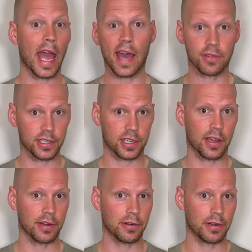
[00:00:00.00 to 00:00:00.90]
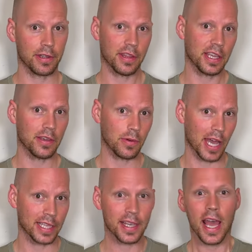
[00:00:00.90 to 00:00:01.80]
average gun owner in the
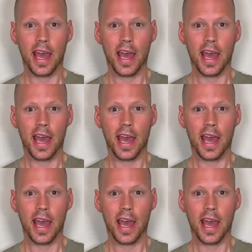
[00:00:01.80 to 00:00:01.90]
US,